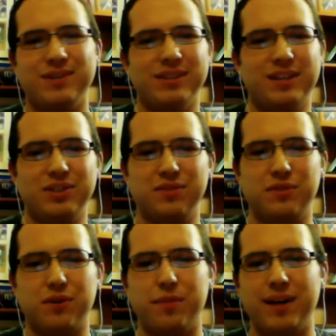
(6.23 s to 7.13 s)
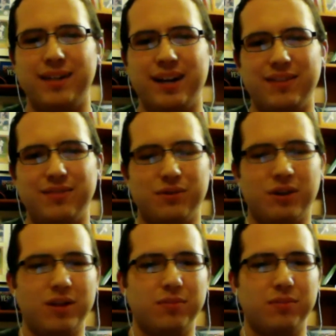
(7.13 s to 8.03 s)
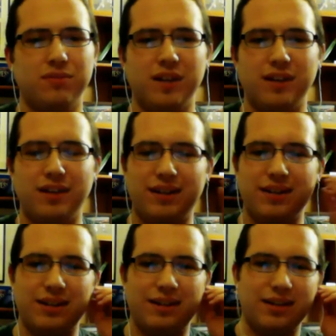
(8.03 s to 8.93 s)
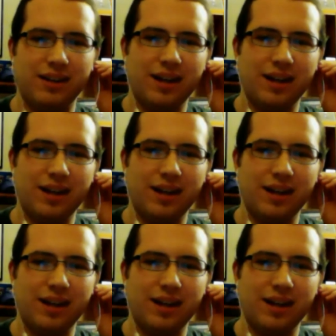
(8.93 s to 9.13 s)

and Legend of Korra podcast for dongbufang.net.